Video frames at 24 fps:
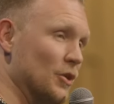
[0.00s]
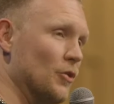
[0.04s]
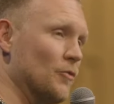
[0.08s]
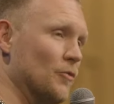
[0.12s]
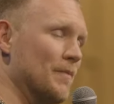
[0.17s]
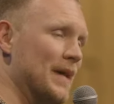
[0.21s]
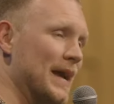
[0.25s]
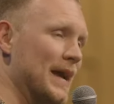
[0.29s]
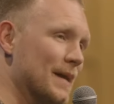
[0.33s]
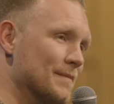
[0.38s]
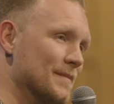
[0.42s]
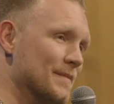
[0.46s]
You
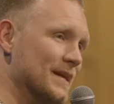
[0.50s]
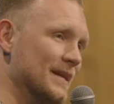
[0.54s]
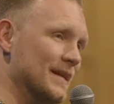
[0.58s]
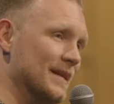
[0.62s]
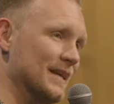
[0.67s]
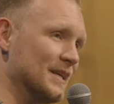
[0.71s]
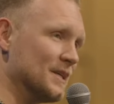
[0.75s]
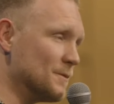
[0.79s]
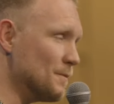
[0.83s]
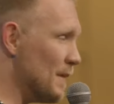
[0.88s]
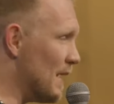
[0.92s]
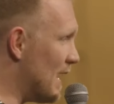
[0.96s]
know,
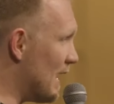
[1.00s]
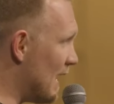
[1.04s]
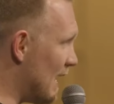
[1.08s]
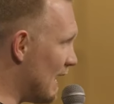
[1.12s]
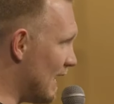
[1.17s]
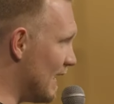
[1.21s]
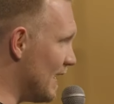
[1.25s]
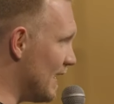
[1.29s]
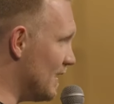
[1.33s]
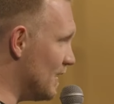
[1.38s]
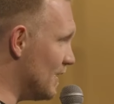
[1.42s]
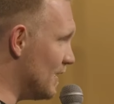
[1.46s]
Mammon is
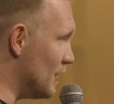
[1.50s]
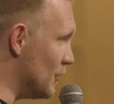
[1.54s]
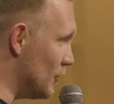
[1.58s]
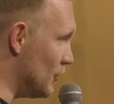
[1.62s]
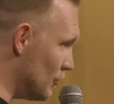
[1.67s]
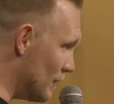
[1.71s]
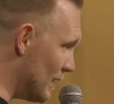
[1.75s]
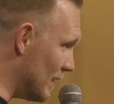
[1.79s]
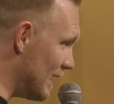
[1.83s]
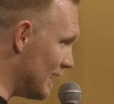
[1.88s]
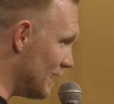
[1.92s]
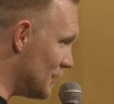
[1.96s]
behind
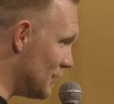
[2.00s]
New